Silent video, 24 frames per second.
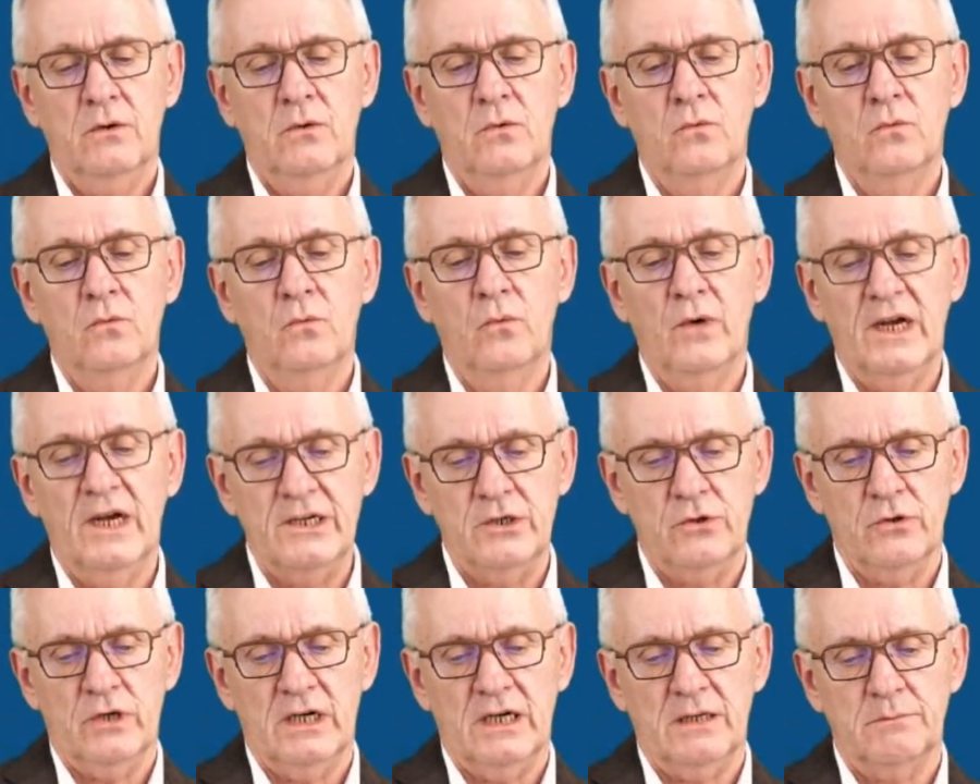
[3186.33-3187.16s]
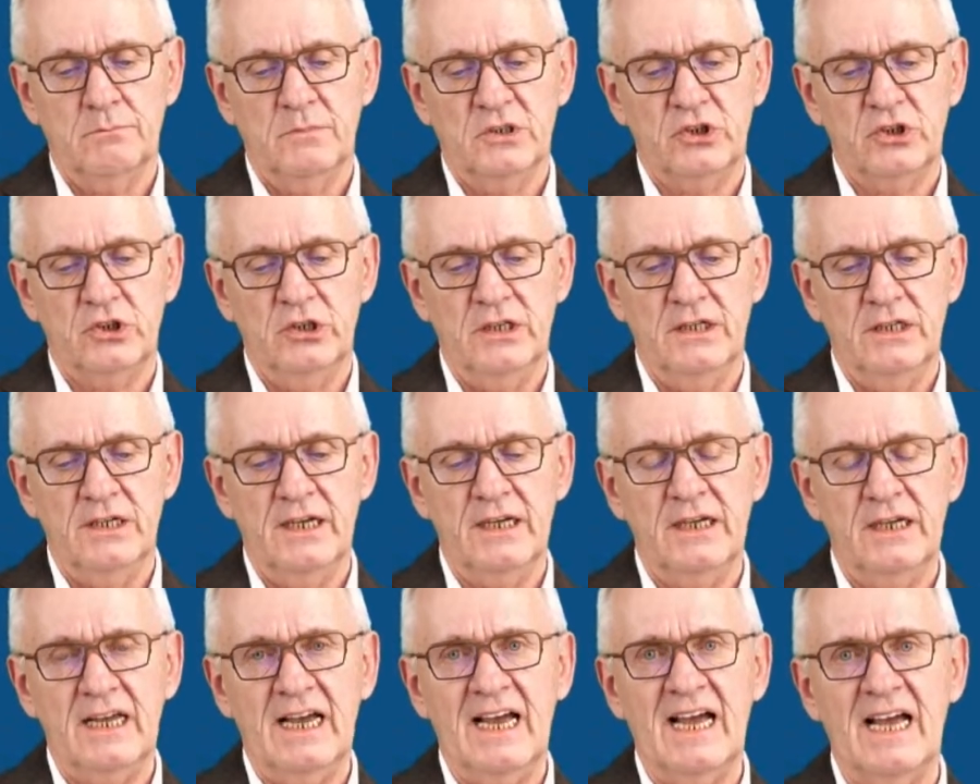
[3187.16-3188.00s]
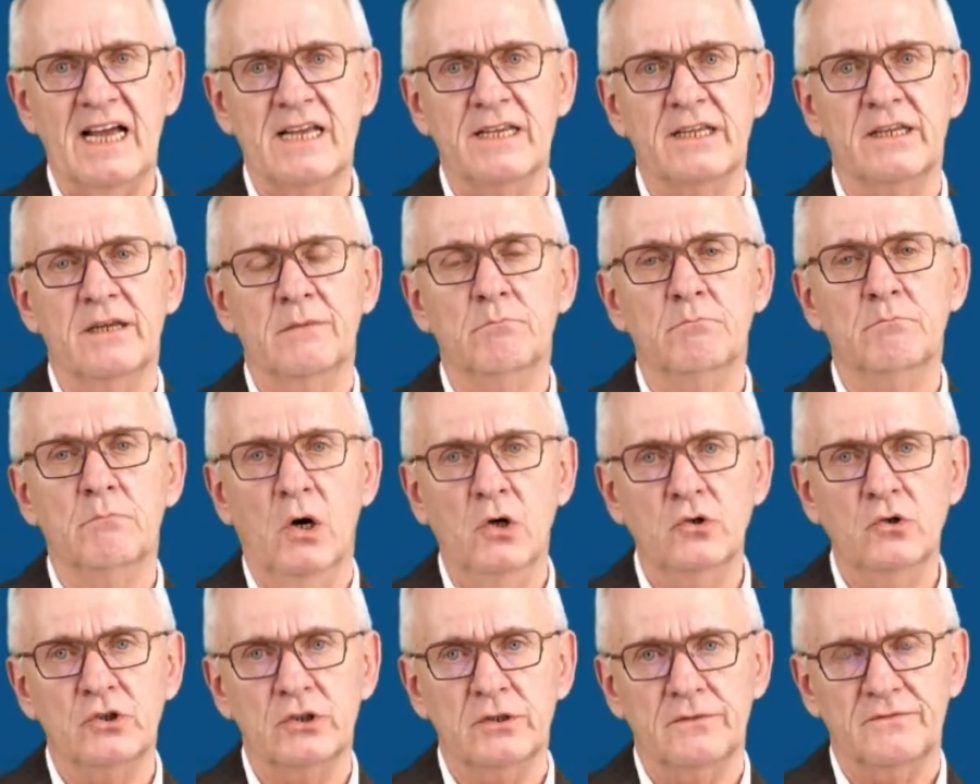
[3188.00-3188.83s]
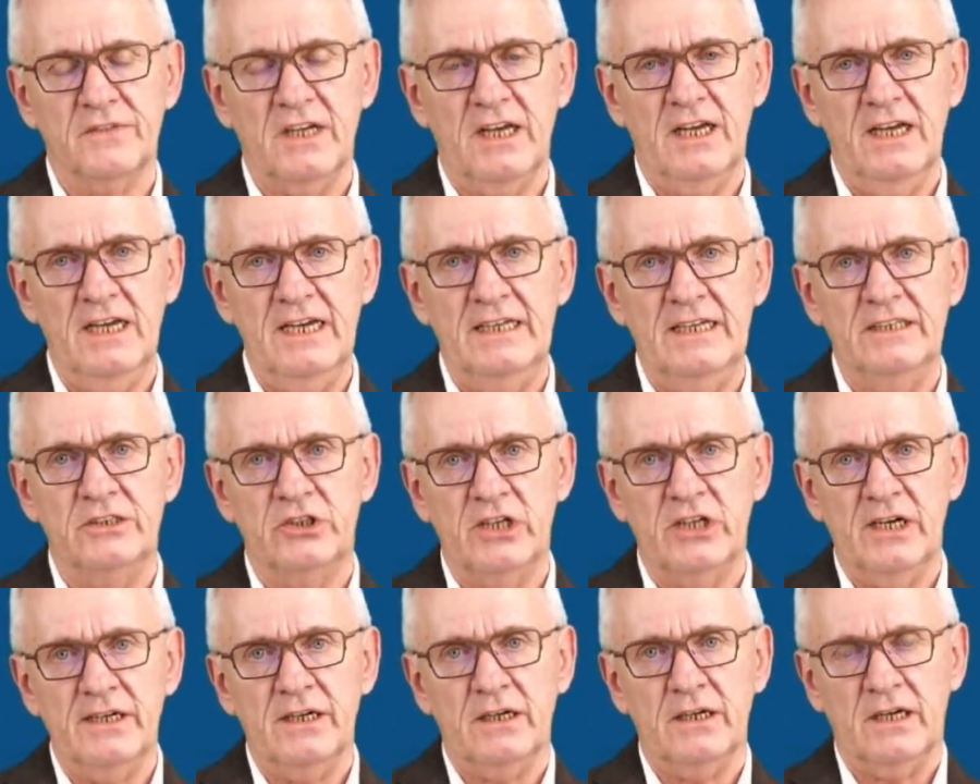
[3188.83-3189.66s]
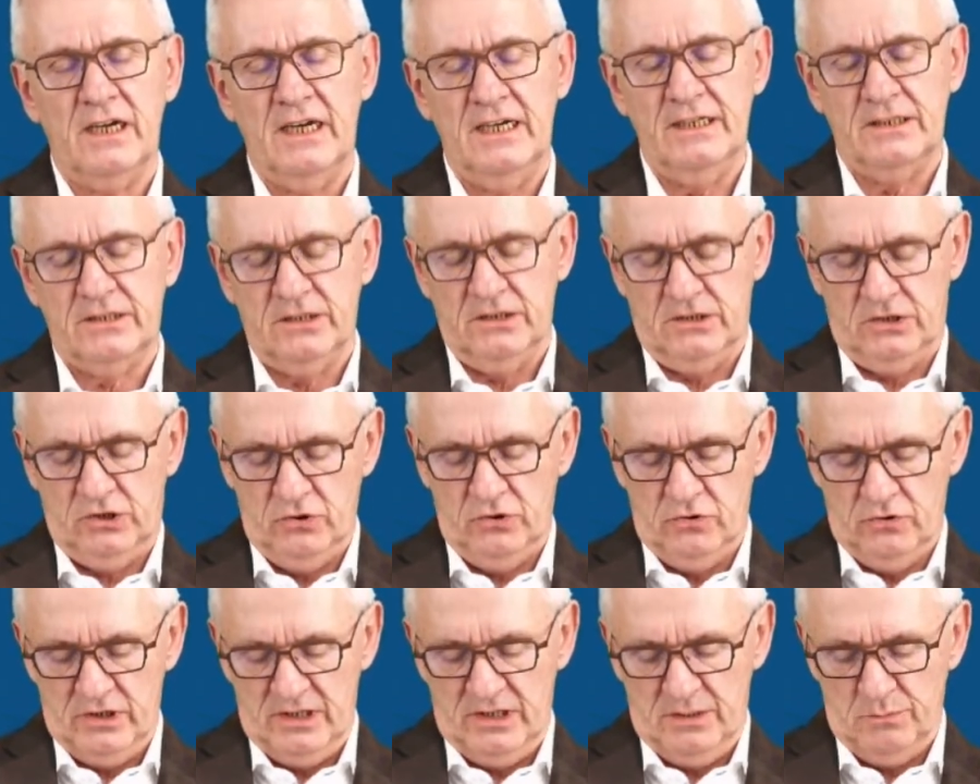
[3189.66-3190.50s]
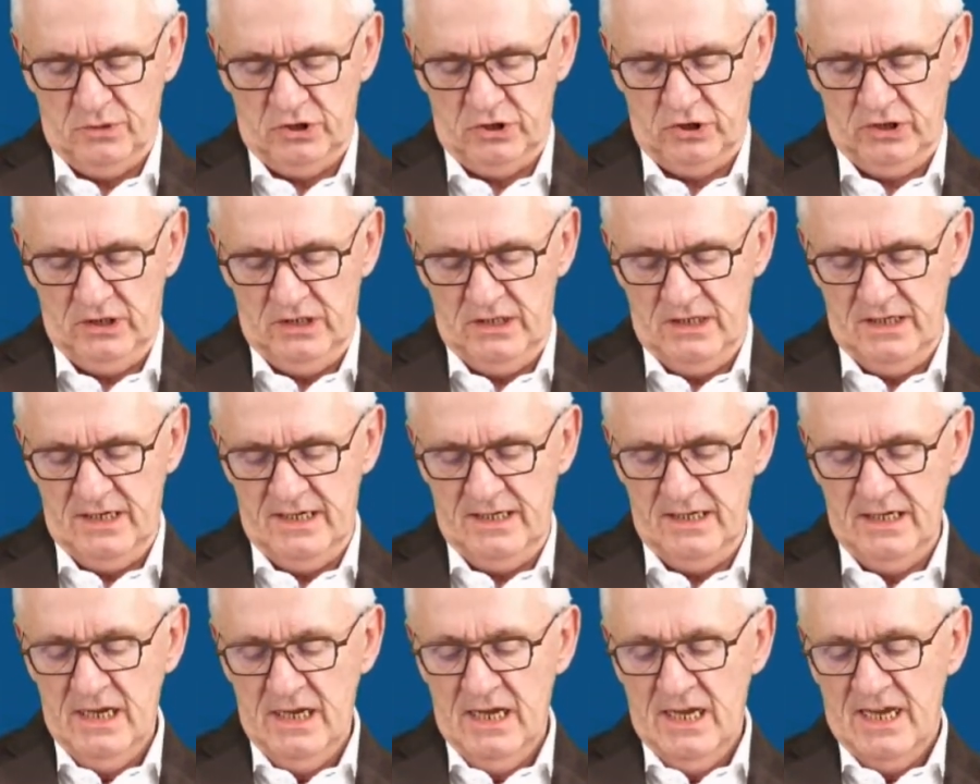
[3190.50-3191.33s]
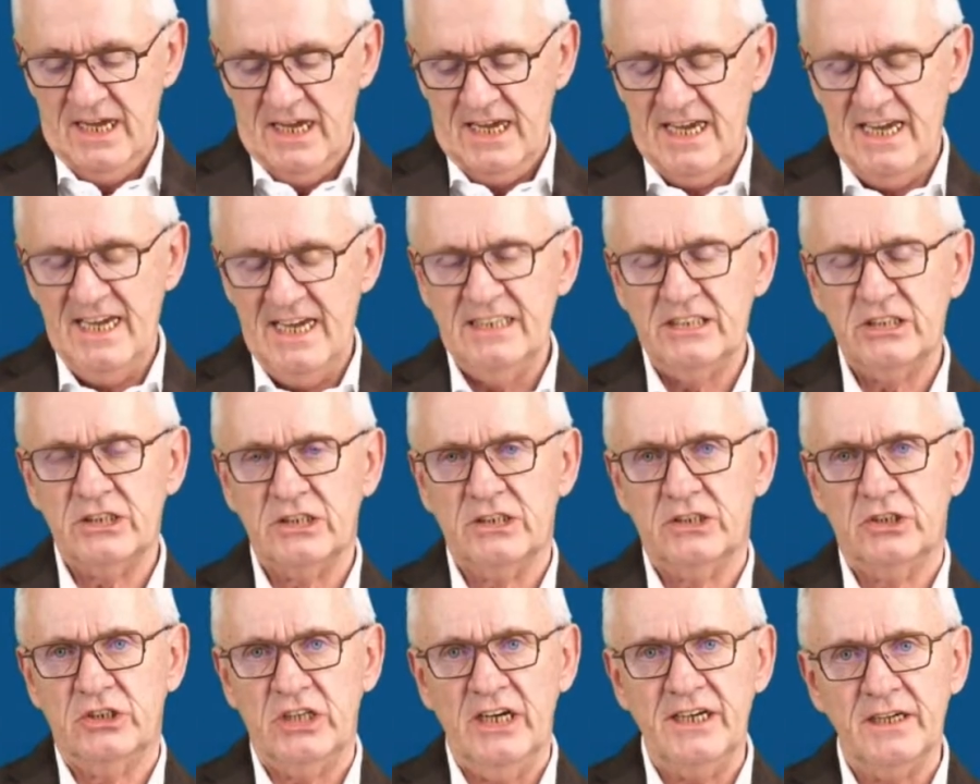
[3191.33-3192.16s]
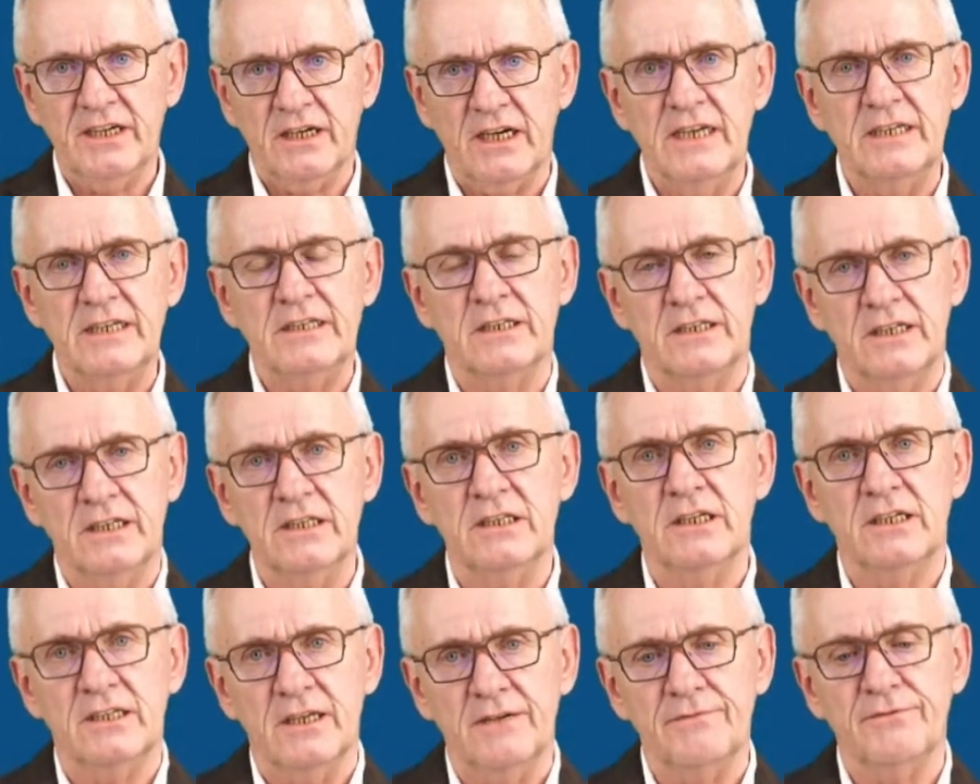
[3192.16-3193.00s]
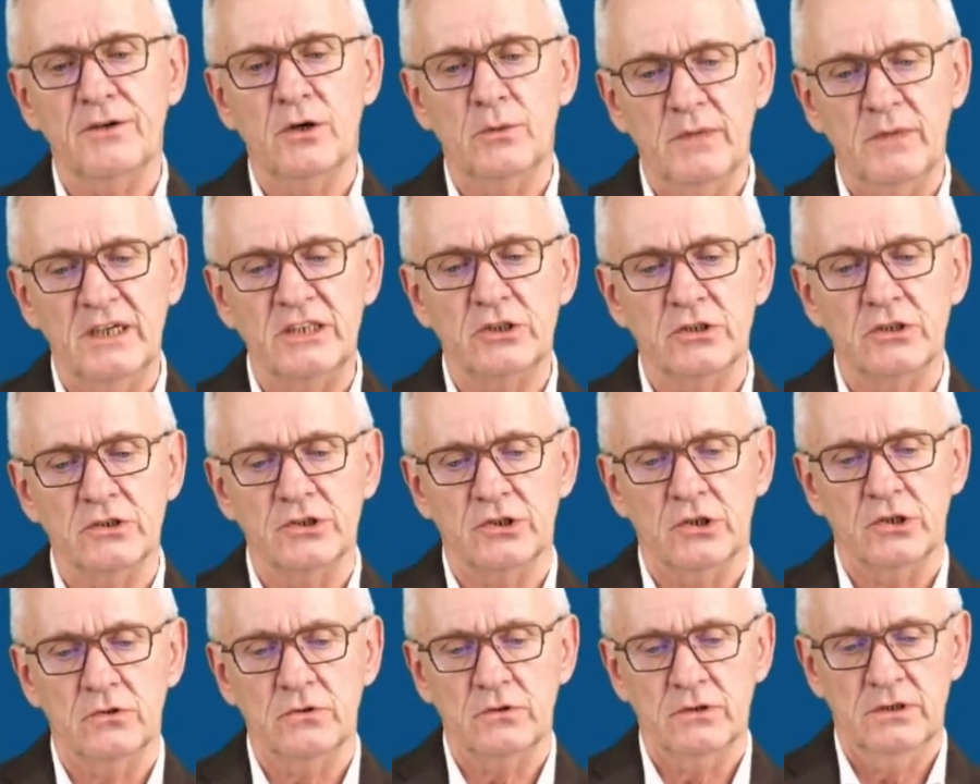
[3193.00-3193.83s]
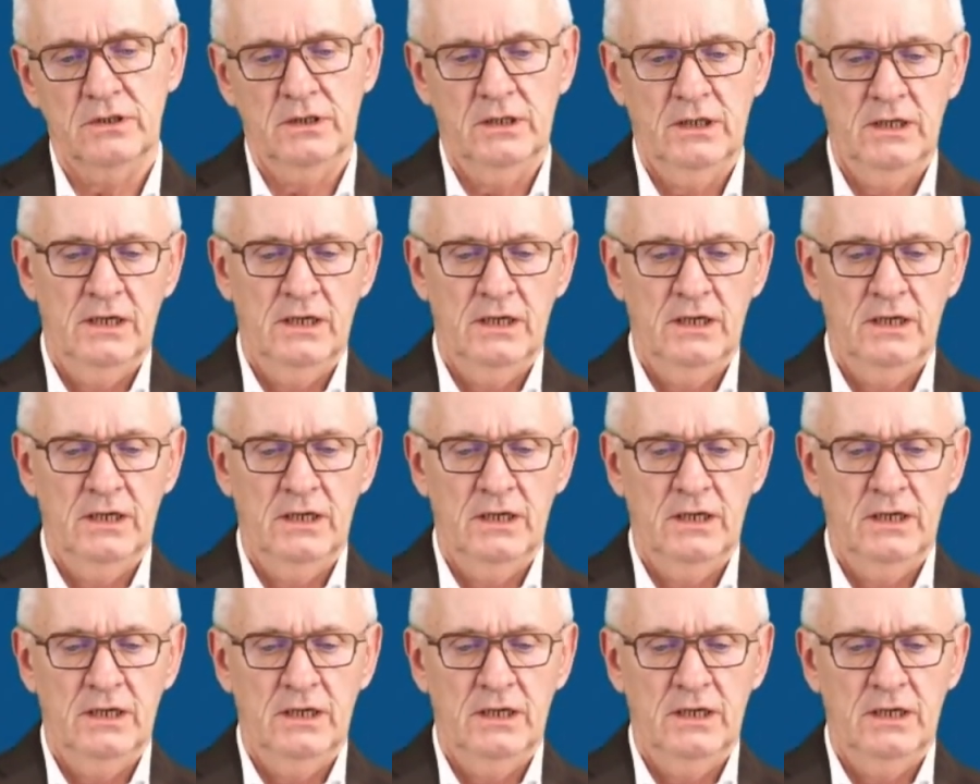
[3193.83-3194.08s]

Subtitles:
when you are machining. And most of the heat generated during machining is generated in the deformation zone.